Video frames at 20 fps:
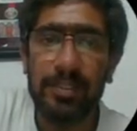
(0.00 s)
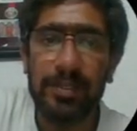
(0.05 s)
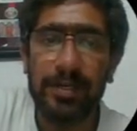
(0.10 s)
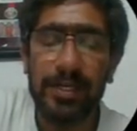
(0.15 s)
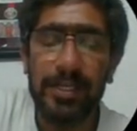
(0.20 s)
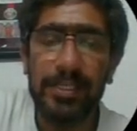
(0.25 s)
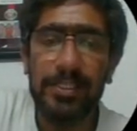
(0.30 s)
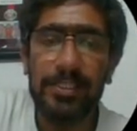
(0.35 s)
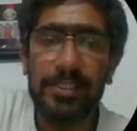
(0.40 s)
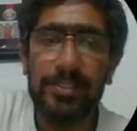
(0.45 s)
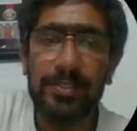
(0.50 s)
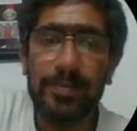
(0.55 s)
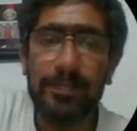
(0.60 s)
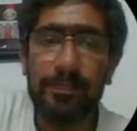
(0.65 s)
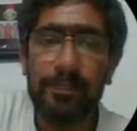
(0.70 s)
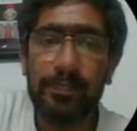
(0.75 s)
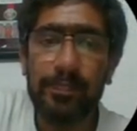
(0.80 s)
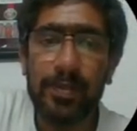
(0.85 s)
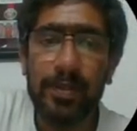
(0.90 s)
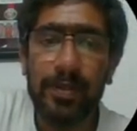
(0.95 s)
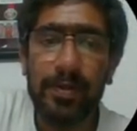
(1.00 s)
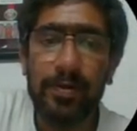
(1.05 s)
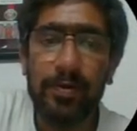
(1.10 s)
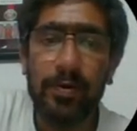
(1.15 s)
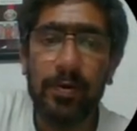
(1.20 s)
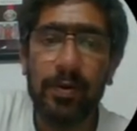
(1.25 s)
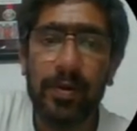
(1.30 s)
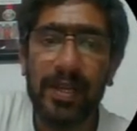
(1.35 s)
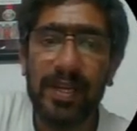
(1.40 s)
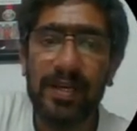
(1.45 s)
threes to
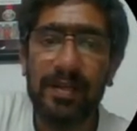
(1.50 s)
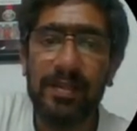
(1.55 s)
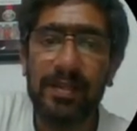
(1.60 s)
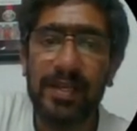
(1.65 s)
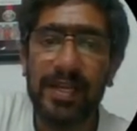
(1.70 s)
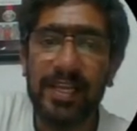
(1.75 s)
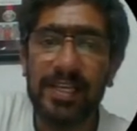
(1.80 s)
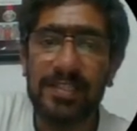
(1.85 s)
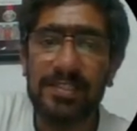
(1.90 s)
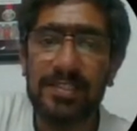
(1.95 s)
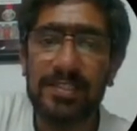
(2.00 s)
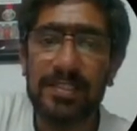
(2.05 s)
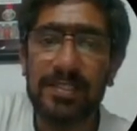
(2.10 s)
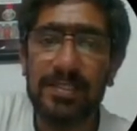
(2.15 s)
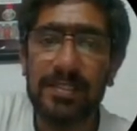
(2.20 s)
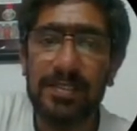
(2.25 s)
locate the next